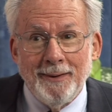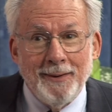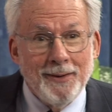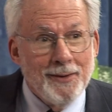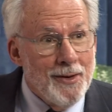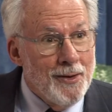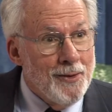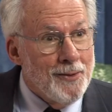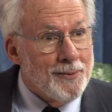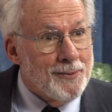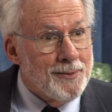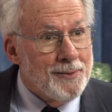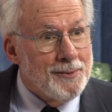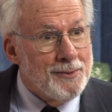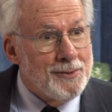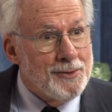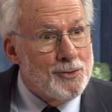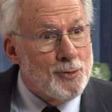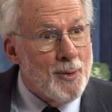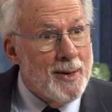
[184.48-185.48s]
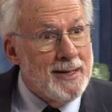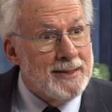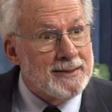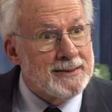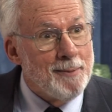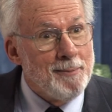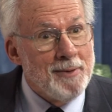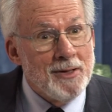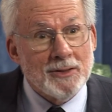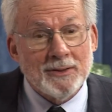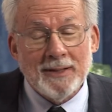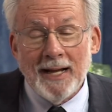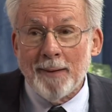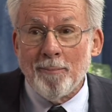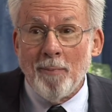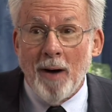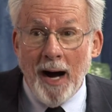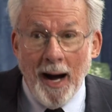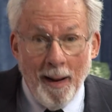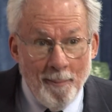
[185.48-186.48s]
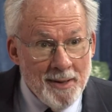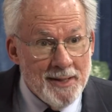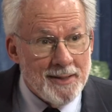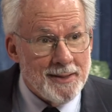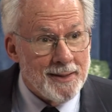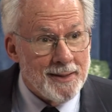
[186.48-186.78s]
you know, 20 some years like Muhammad